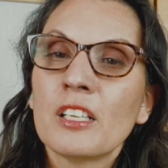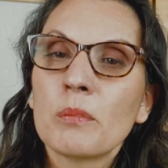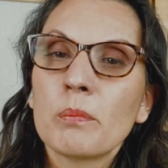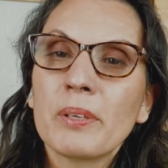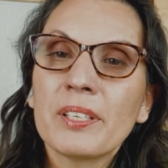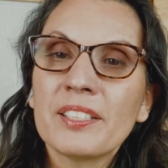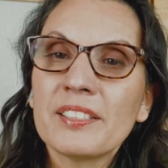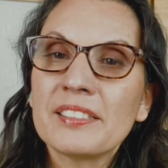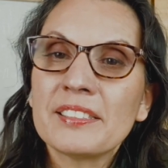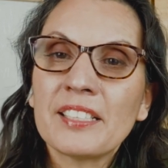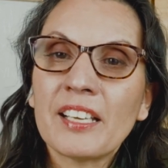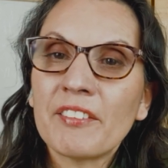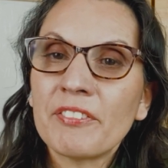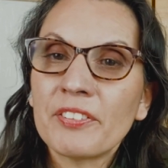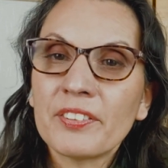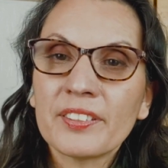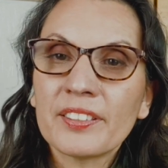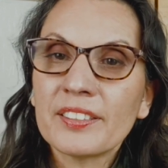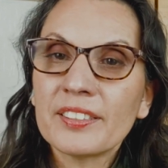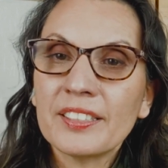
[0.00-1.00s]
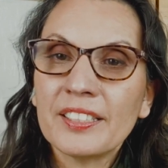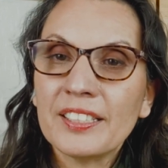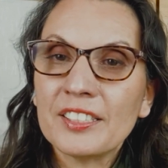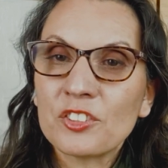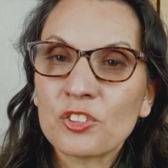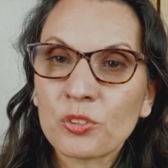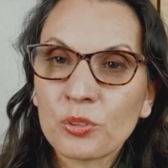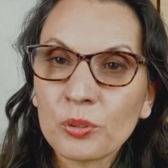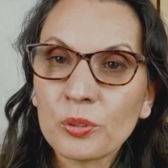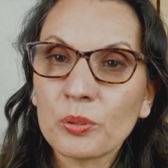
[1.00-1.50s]
But it's
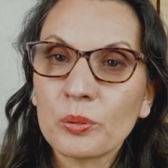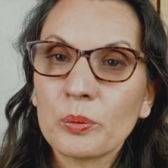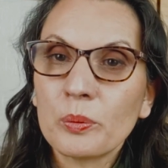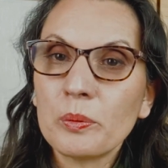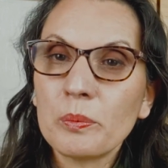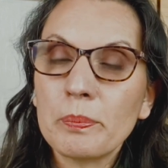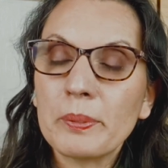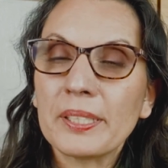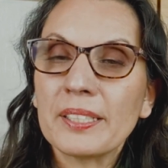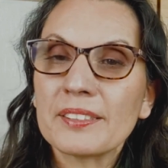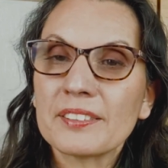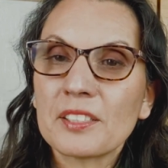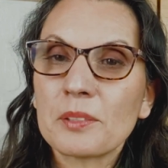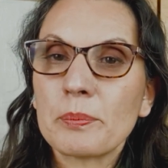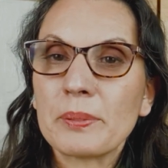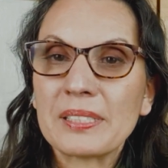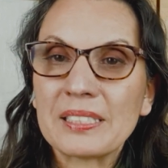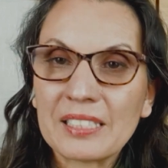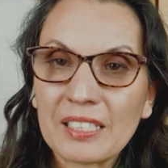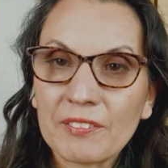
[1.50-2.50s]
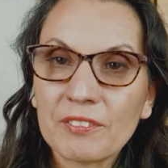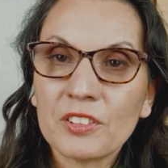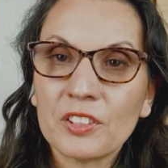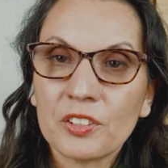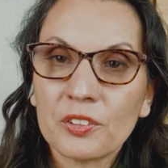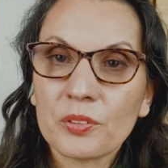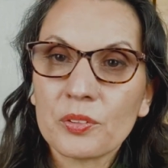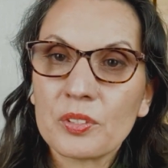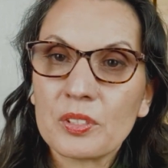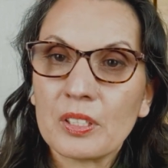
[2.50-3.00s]
definitely true because it's been
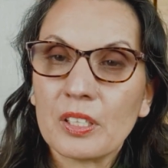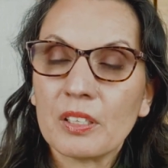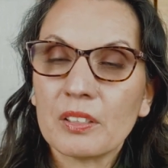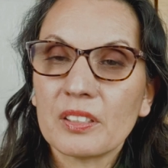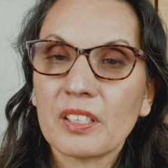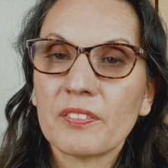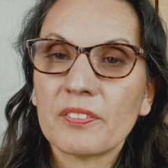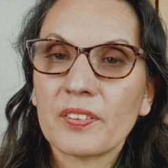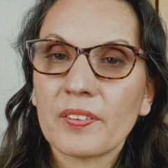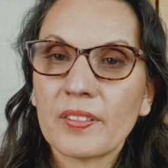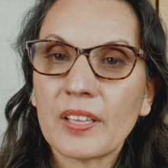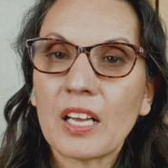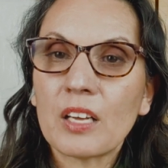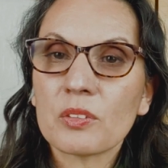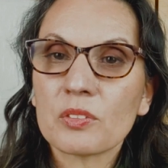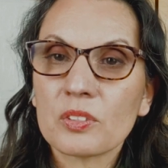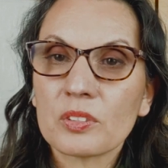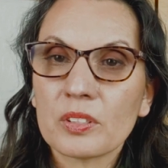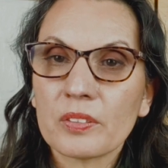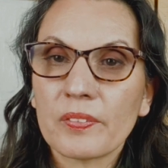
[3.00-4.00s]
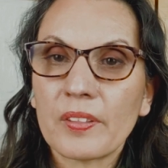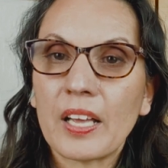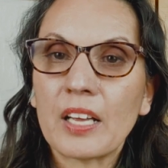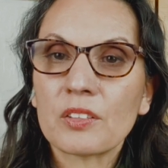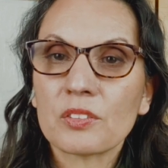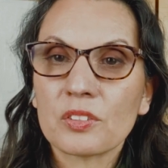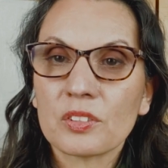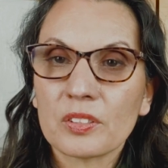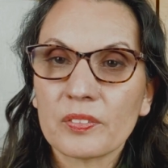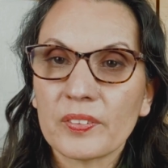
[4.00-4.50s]
seven years now, and after thousands and
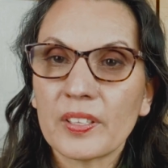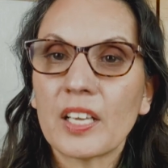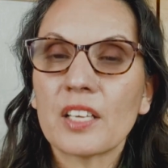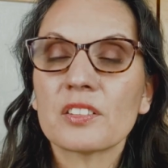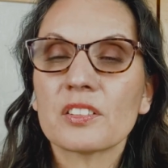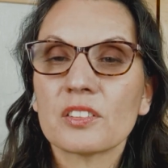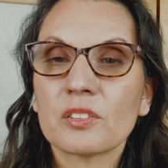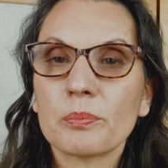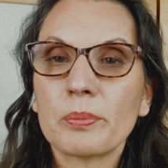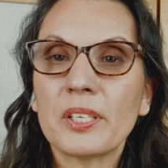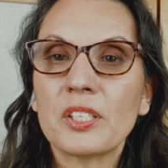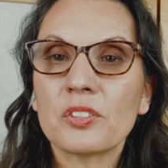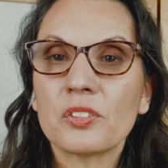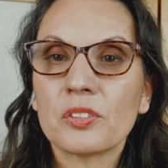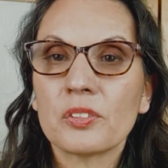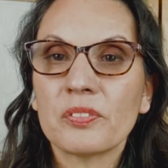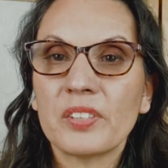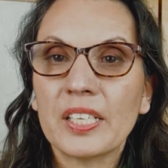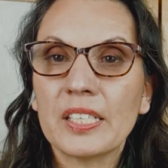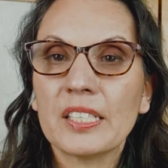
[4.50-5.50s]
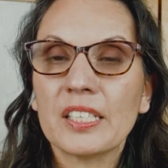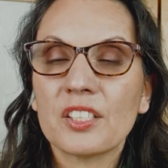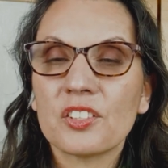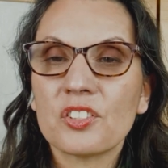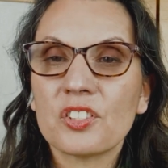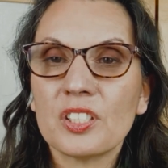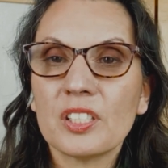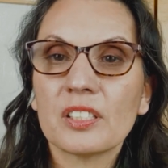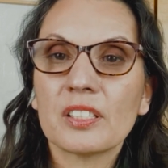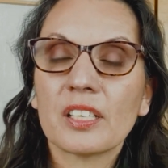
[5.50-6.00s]
thousands and thousands of patients of
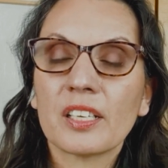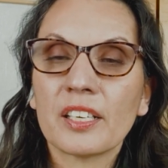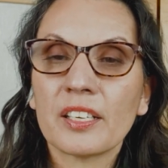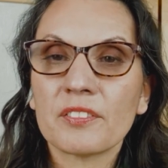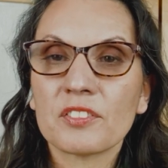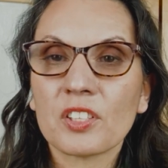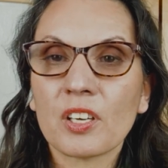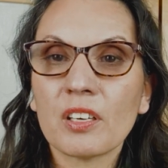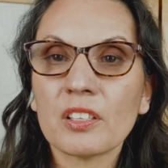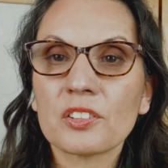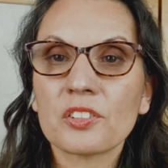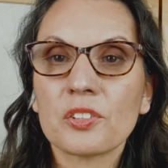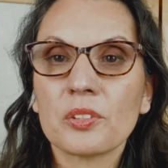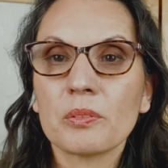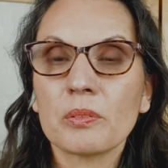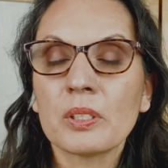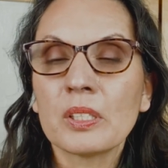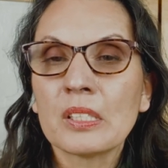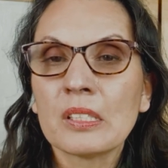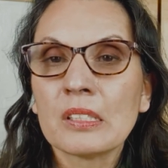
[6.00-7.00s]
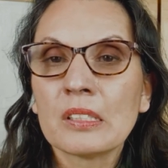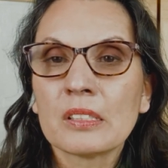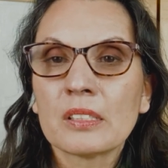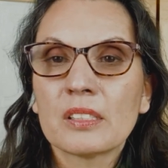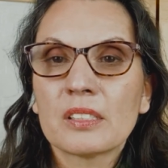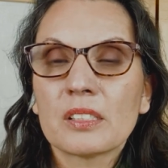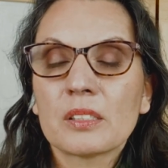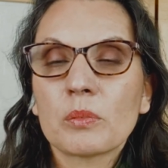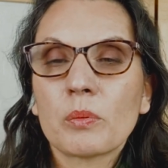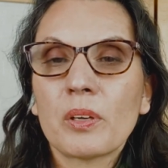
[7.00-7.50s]
ADHD that I have talked to,
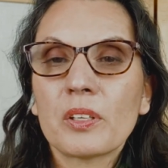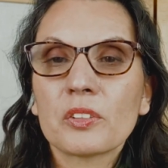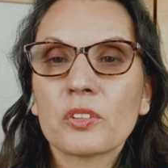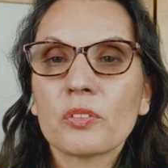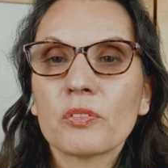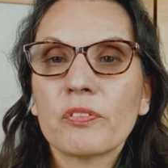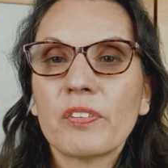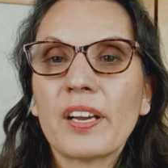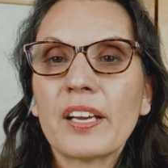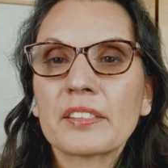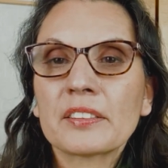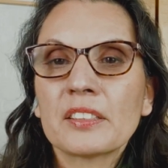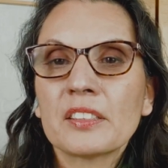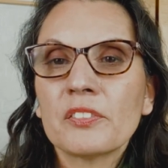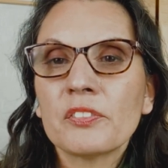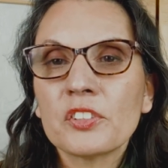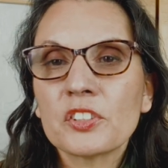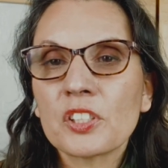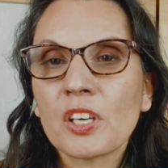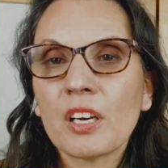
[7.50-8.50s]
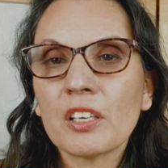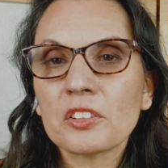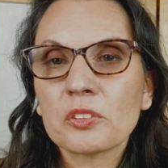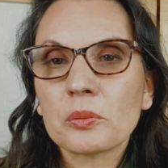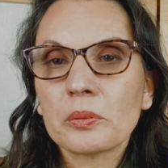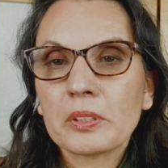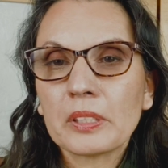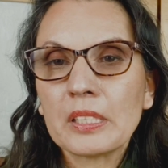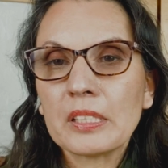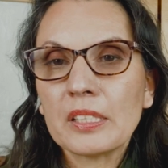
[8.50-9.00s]
this is a well known fact. And if you talk
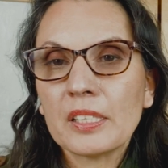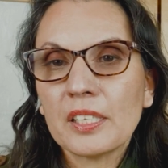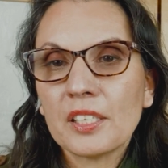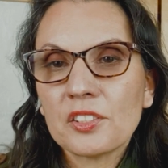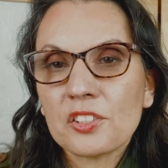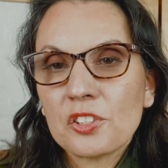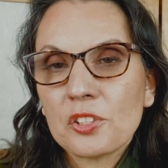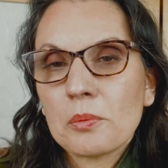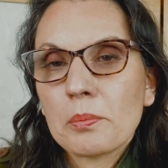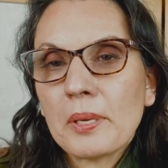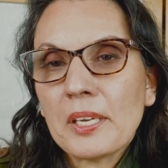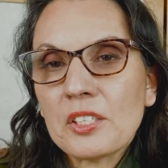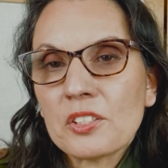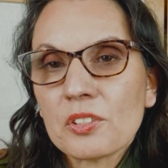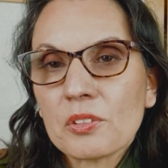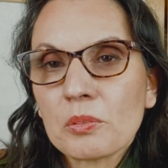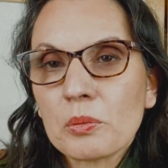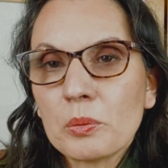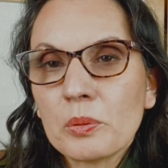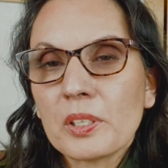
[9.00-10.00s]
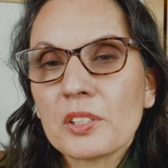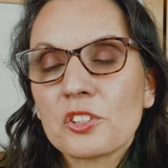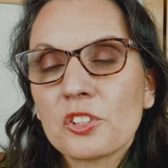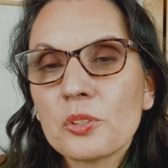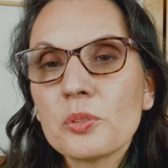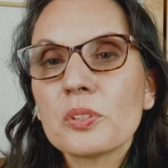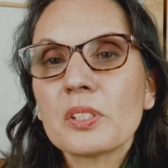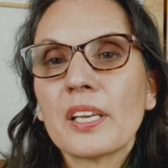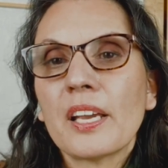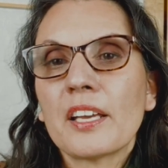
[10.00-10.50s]
to an ADHD patient who has
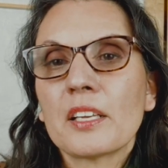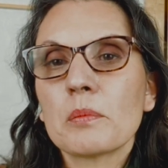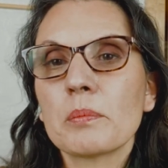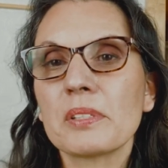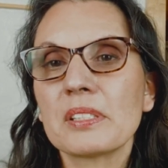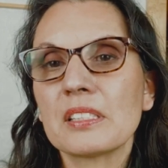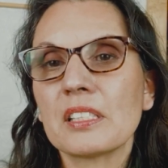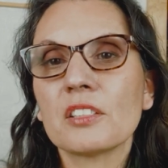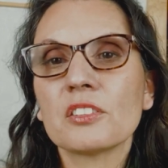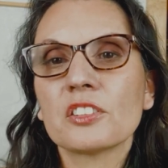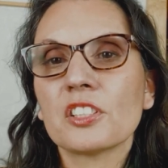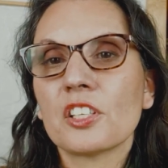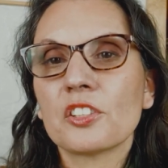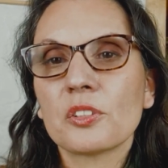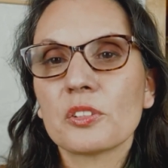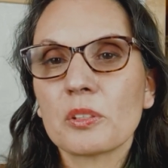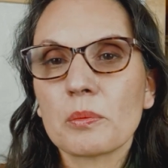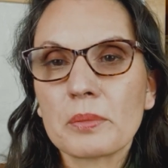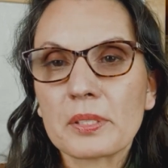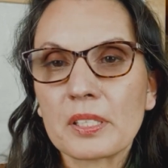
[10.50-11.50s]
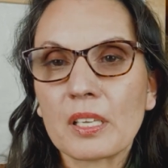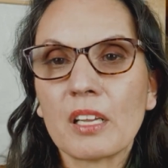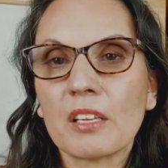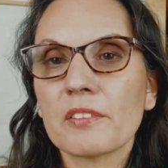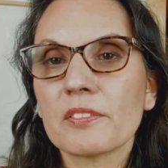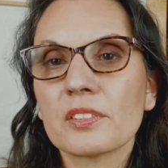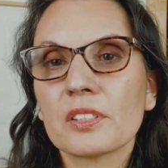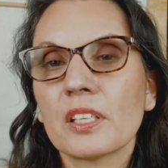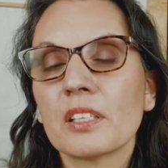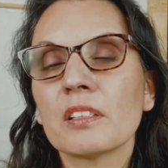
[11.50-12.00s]
used cannabis, they'll tell you
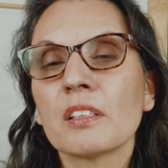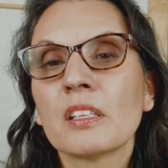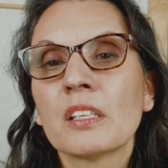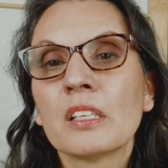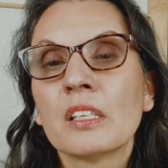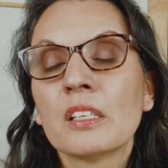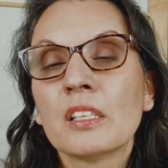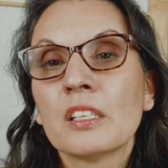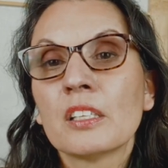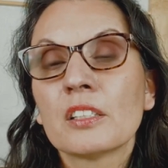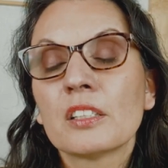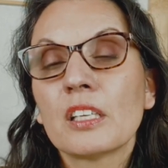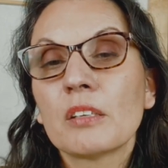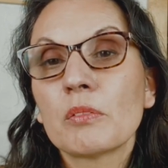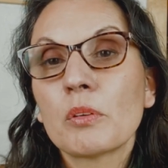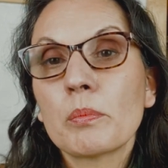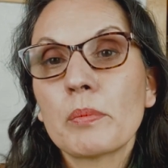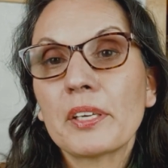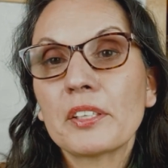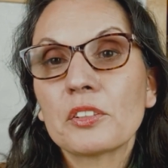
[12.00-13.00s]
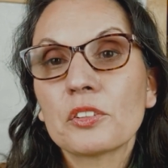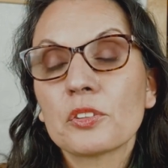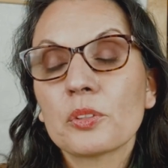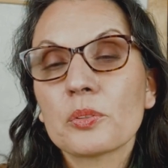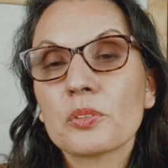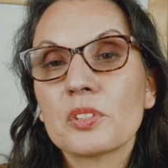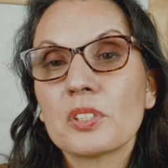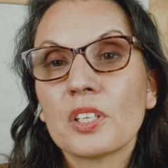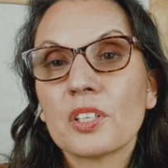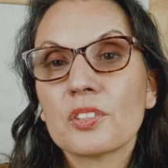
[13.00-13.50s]
themselves that they will
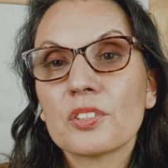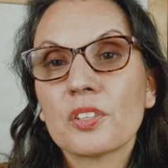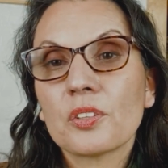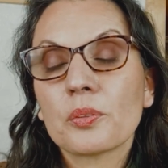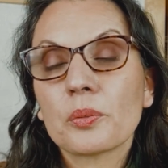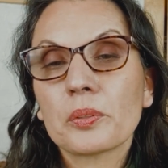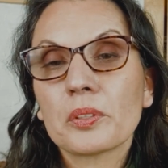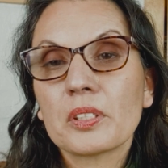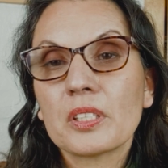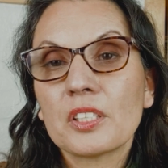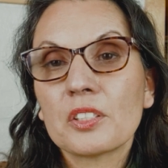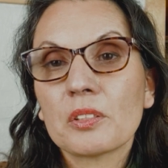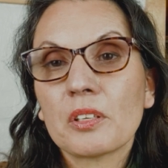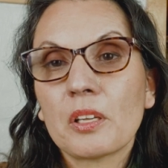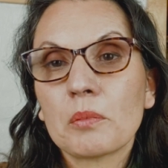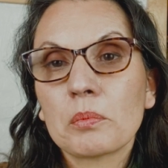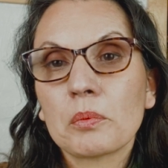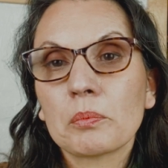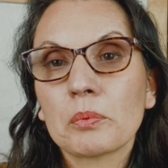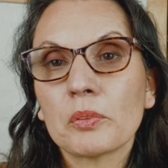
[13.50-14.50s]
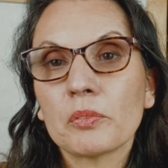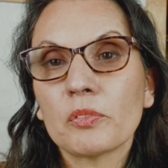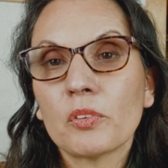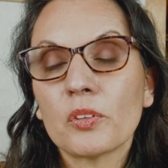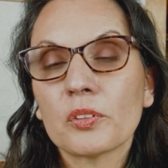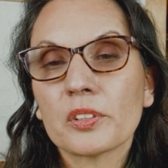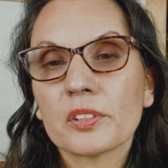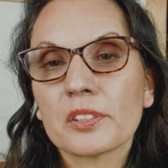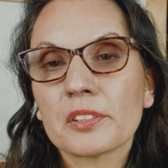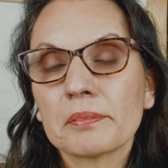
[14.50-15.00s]
microdose THC through the day to help improve
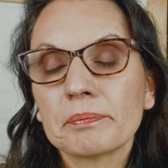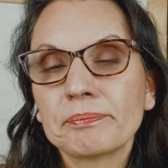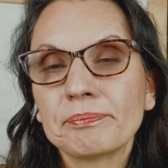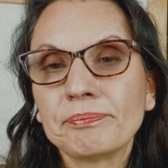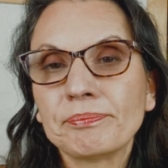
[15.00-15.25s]
focus.